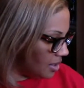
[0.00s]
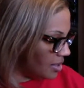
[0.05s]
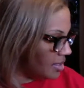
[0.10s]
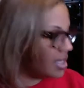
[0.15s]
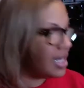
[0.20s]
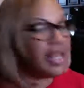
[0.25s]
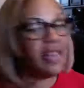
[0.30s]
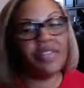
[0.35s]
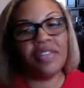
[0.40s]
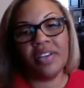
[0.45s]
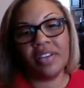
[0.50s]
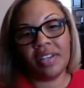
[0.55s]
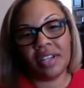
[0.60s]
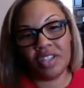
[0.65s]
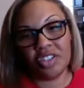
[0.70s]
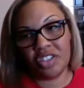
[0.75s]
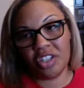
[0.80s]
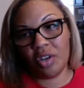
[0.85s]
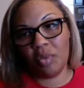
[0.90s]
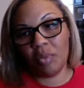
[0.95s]
10th
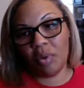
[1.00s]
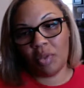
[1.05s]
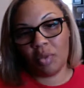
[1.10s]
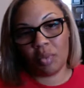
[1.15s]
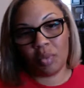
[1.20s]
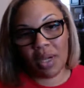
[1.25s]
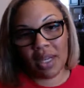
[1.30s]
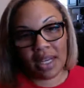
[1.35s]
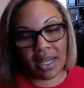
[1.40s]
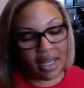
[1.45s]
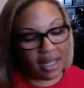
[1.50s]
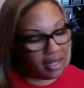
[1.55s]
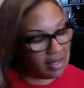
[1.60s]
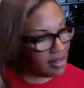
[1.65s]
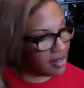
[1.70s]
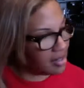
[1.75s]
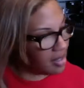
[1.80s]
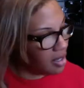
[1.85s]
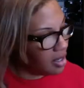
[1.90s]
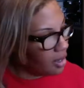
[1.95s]
edition with
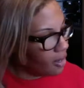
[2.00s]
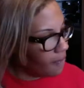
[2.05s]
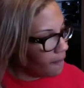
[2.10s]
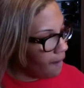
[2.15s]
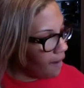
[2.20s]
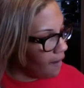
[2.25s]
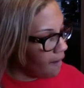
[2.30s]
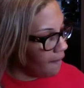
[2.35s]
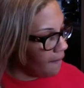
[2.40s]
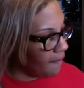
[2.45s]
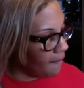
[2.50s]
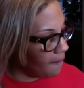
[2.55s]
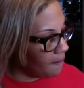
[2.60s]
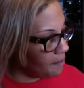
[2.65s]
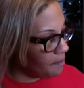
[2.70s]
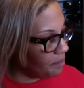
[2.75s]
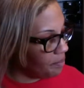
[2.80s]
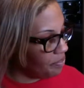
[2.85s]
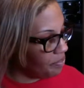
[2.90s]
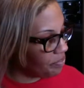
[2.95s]
readings.
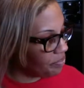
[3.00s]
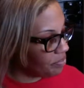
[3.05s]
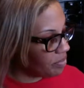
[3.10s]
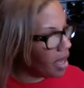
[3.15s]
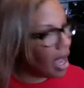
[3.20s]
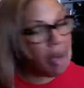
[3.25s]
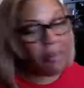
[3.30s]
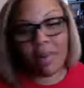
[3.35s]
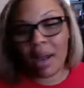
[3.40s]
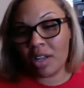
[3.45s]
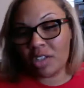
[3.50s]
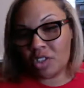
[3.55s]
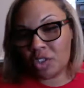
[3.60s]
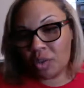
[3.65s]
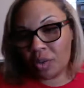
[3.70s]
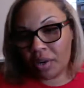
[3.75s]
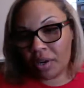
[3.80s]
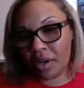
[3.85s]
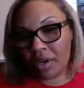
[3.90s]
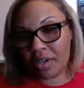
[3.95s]
I'm not
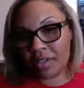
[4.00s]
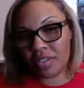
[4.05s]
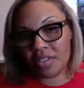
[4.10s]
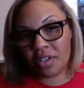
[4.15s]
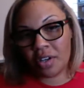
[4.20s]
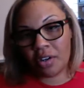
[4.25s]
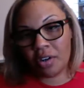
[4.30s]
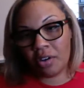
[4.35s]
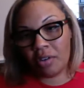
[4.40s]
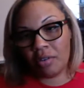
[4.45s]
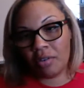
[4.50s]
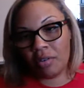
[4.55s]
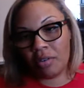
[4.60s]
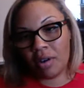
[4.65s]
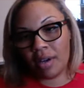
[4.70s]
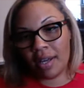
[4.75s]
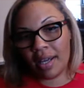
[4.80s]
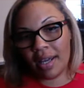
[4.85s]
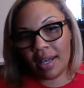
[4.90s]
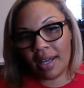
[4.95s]
sure. So
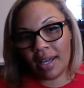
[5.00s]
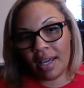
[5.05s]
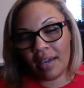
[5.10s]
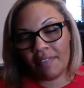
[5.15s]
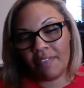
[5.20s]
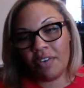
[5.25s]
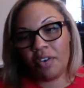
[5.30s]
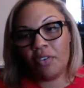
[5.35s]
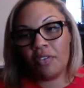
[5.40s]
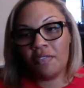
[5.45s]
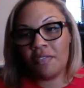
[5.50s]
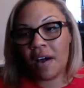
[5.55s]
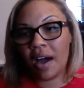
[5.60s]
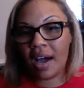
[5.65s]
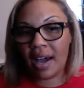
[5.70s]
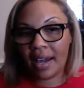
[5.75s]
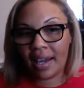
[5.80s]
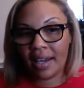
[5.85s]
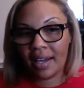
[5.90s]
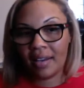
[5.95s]
if you
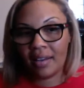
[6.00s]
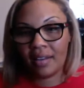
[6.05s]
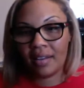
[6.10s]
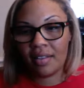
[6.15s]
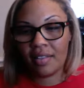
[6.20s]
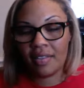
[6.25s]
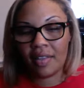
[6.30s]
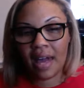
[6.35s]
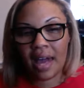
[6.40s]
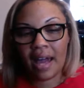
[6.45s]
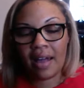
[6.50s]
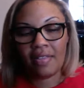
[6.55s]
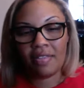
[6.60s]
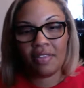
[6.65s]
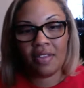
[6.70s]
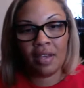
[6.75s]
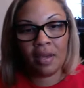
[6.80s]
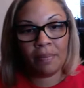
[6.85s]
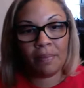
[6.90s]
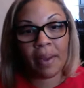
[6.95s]
find that
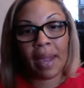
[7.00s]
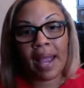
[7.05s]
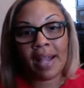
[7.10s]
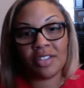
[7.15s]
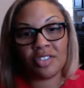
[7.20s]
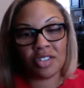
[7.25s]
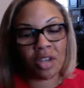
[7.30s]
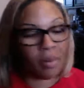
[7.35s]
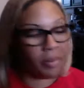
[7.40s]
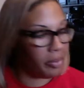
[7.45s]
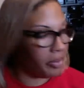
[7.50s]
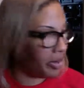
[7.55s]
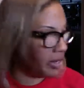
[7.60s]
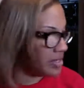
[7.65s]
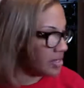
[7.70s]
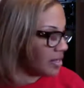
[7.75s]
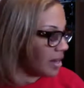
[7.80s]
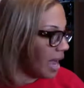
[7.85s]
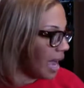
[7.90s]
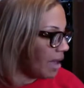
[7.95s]
the page numbers
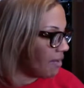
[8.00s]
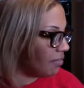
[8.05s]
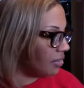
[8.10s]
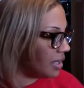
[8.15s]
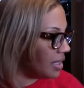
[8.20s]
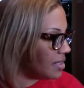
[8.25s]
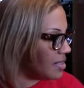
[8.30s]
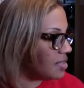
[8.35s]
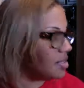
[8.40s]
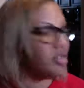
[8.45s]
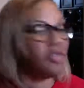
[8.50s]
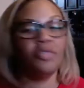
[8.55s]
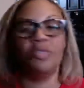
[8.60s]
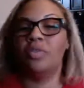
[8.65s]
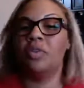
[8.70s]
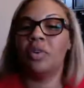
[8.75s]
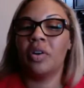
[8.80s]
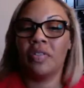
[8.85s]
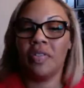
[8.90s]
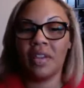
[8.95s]
that I've listed
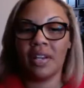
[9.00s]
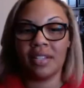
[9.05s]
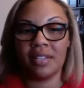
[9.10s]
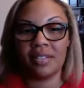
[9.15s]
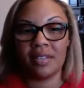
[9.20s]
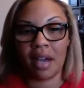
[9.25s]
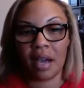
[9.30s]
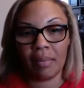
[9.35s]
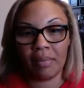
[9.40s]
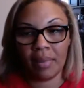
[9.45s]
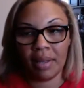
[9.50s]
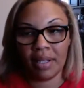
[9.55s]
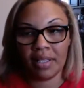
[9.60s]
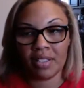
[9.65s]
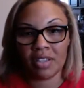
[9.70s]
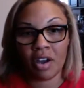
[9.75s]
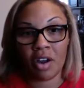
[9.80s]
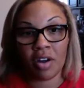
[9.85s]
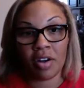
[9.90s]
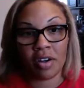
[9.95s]
for the assignments
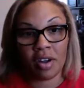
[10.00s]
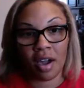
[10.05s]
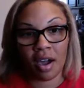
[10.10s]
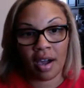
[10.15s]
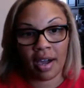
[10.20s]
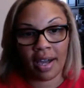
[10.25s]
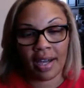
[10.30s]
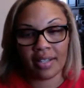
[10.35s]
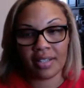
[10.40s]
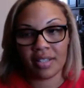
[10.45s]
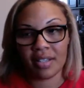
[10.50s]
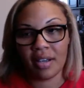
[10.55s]
are not